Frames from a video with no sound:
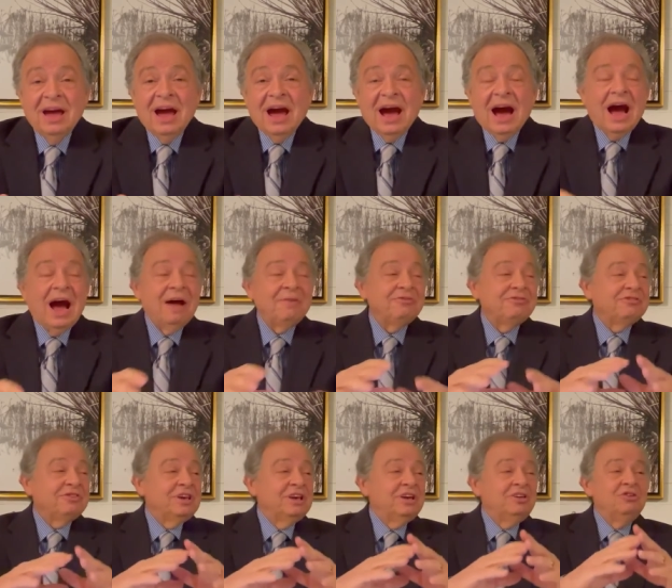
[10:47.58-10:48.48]
I've
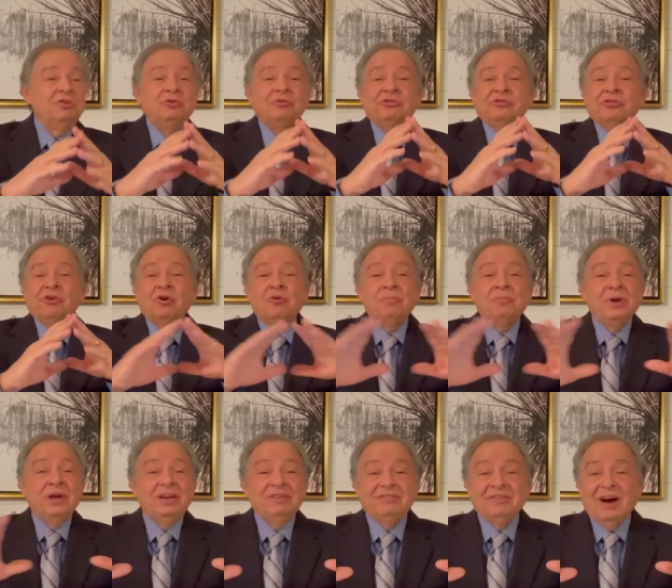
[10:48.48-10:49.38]
seen you so
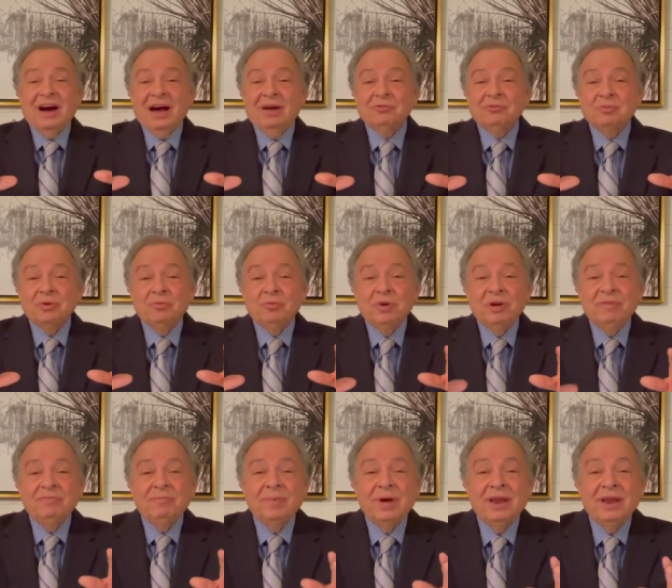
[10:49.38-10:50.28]
many times when
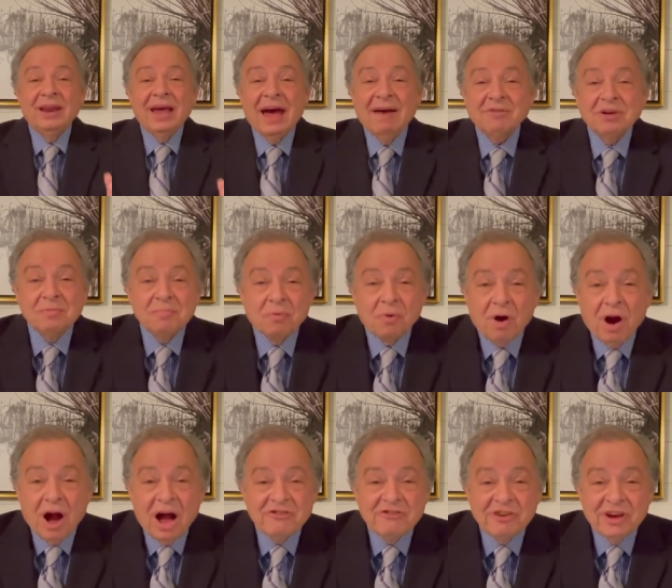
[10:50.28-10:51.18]
we've been having
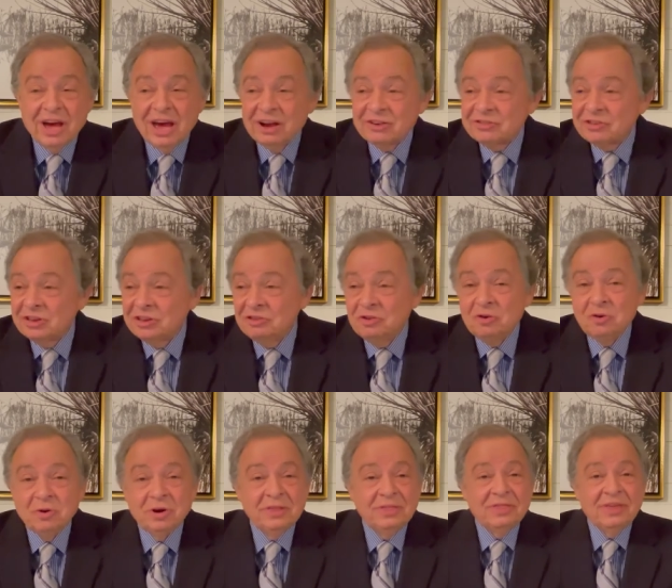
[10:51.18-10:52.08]
projects and
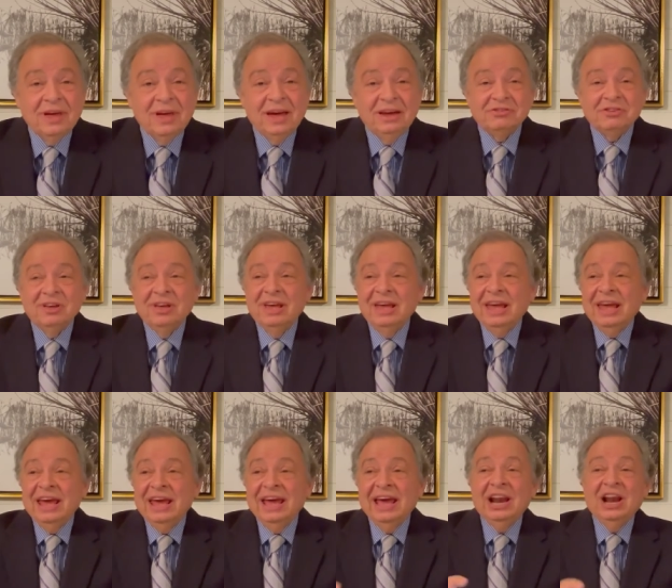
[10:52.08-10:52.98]
doing things
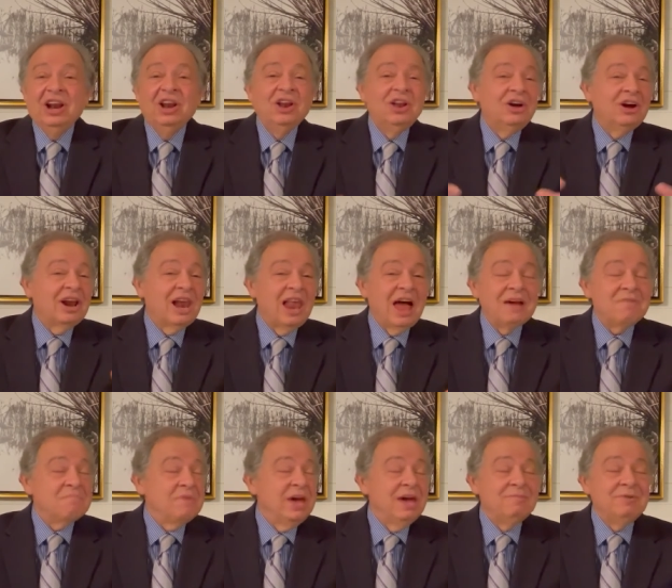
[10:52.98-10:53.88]
it looked like
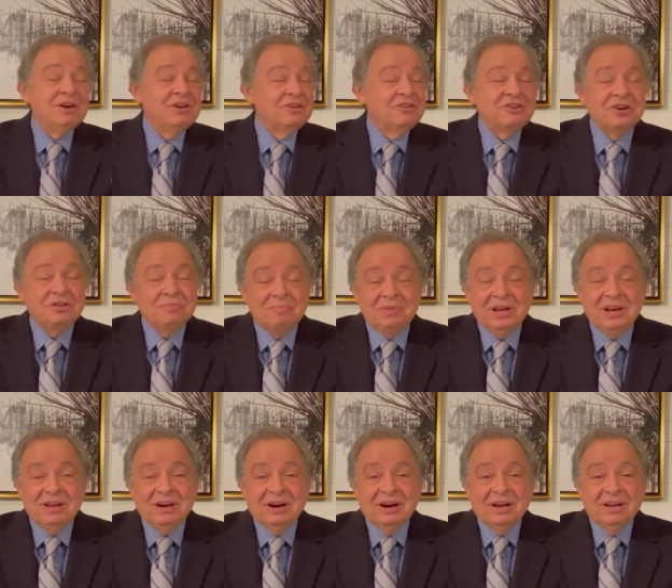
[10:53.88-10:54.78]
maybe it couldn't be
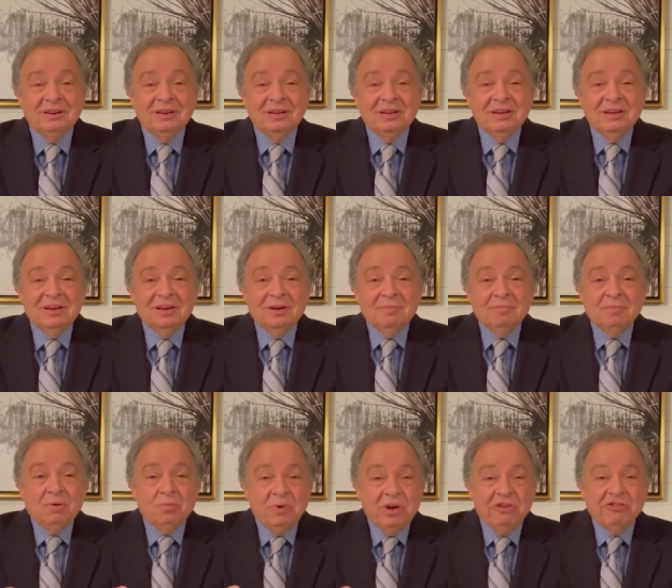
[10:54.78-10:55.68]
done.
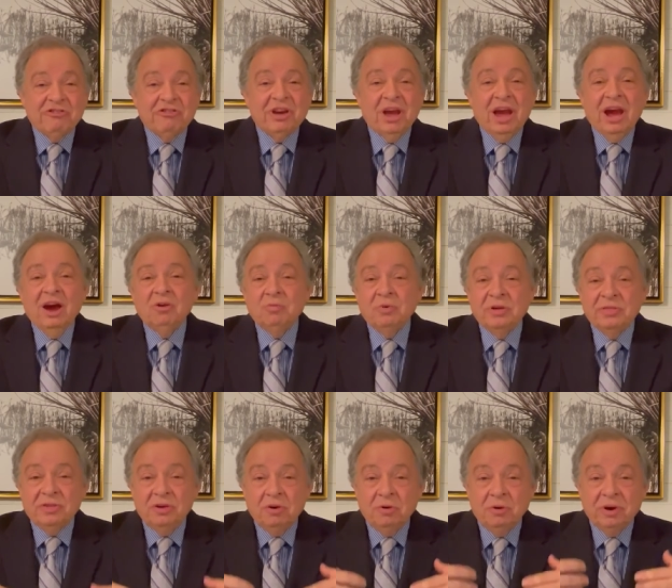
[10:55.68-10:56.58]
But we shared
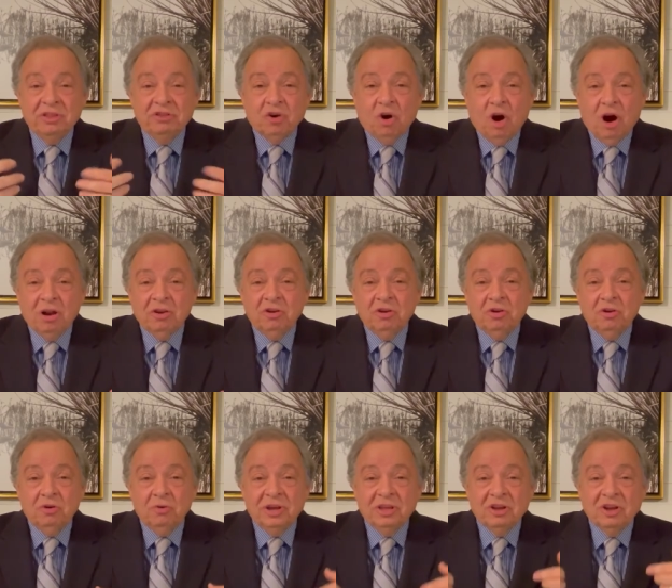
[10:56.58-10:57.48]
with you and taught
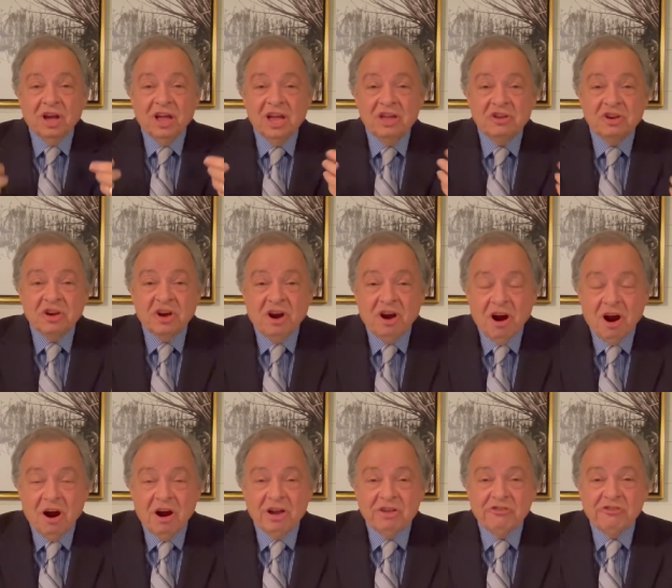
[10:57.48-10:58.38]
you and
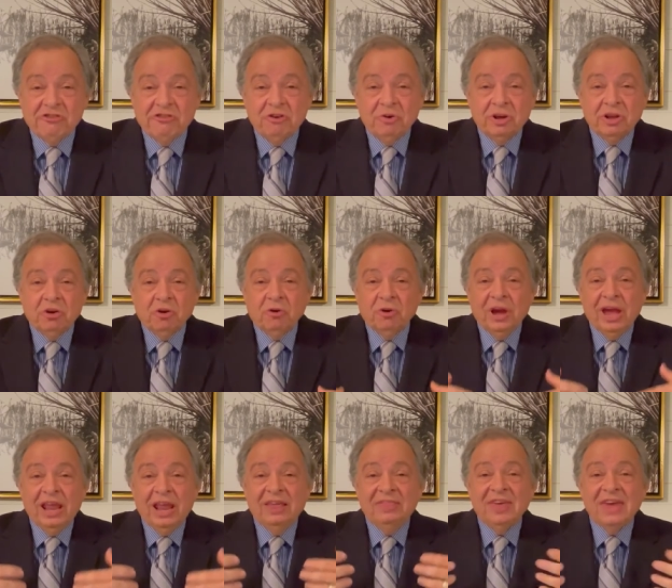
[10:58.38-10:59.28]
encouraged you and
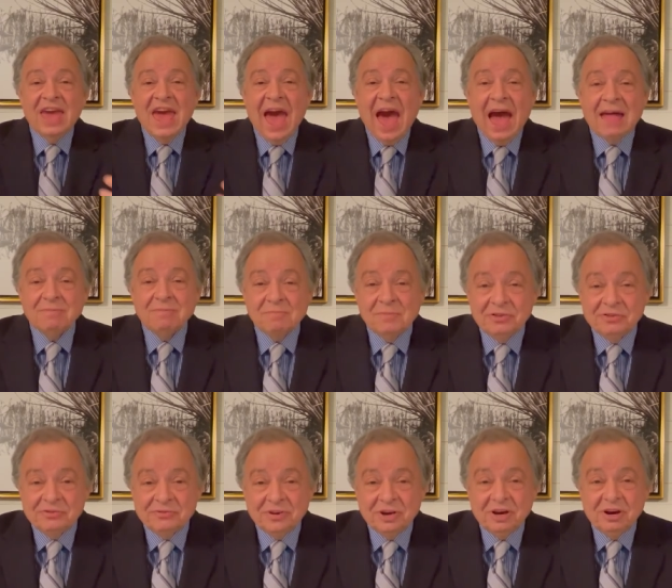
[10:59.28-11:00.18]
created the
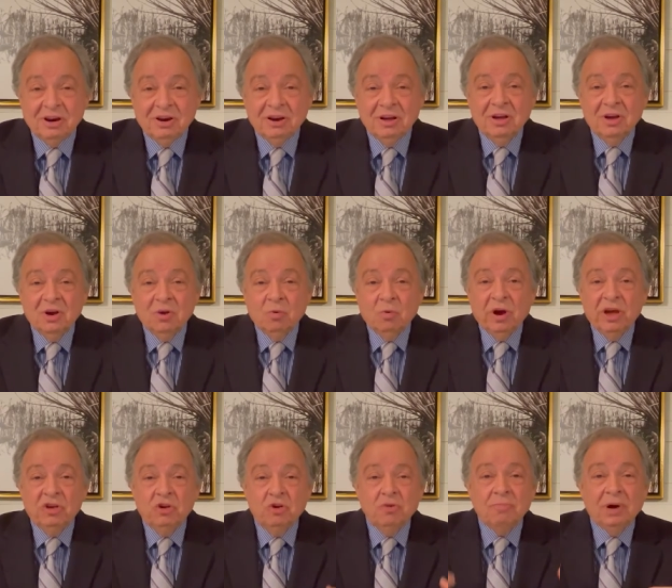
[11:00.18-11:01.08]
atmosphere where
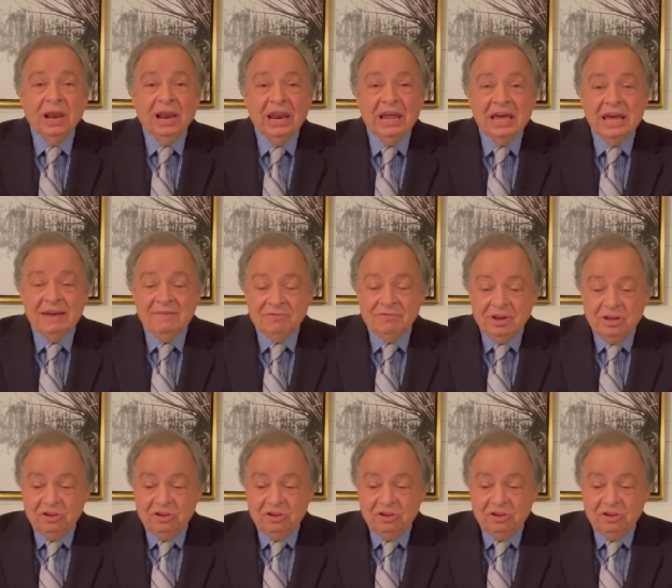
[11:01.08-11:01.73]
you believed in